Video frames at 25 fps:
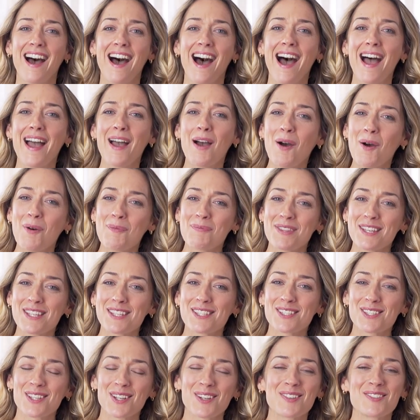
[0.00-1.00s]
I hope
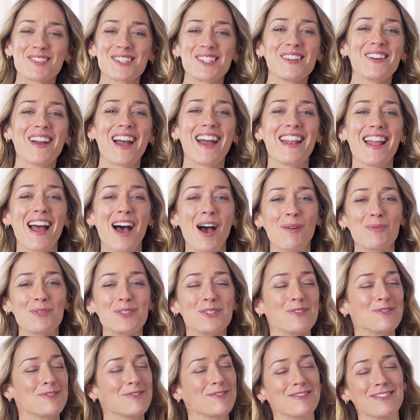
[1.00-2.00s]
this serves you and
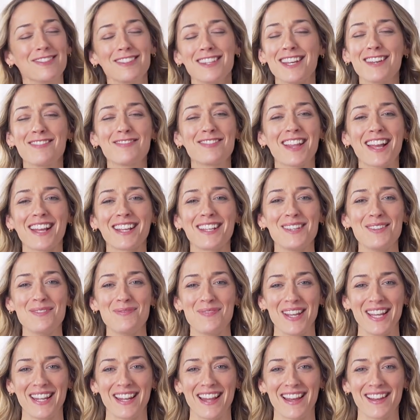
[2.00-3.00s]
helps you live like you
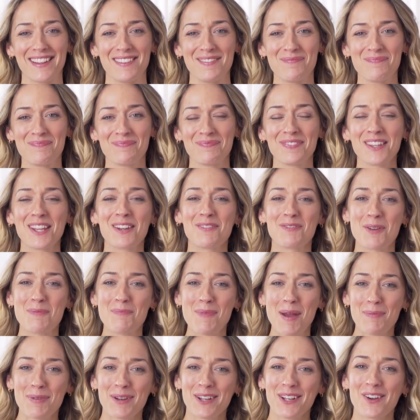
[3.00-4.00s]
mean it.
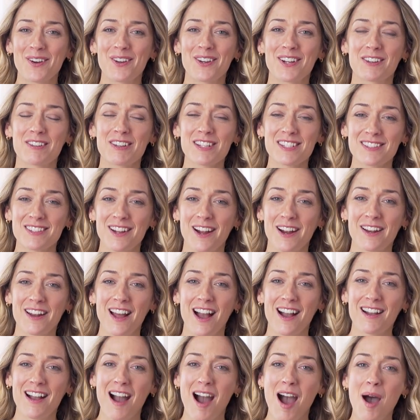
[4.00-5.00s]
Remember to go to
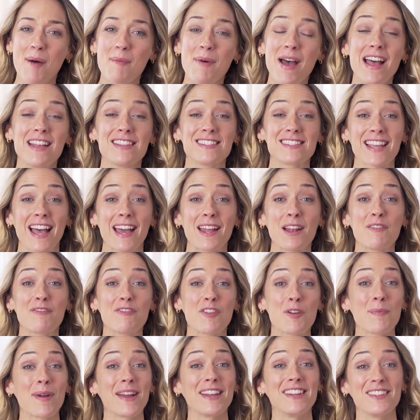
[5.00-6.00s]
kriscarr.com and sign up
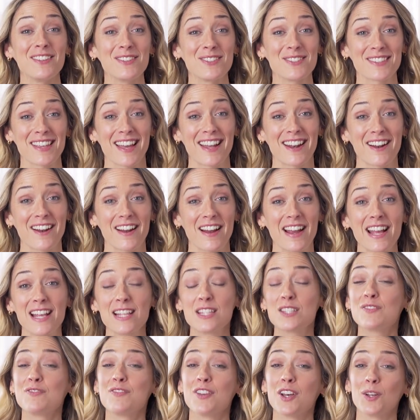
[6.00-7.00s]
for my newsletter.
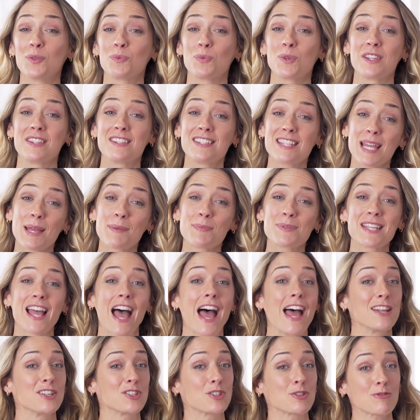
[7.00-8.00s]
It's filled with tips
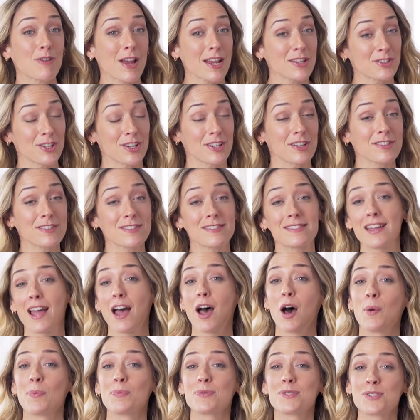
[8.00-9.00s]
and treasures to
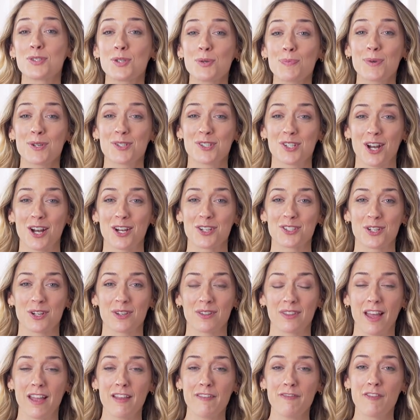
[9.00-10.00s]
help supercharge your
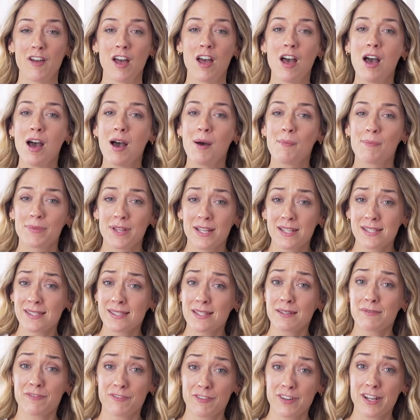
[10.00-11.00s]
life, plus
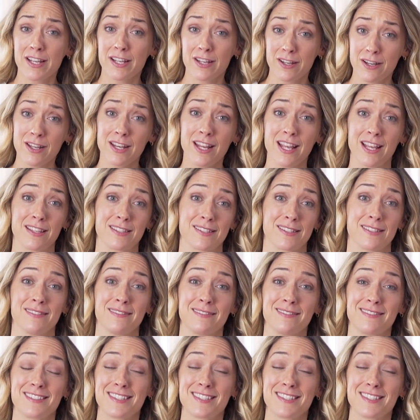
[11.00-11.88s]
some free goodies.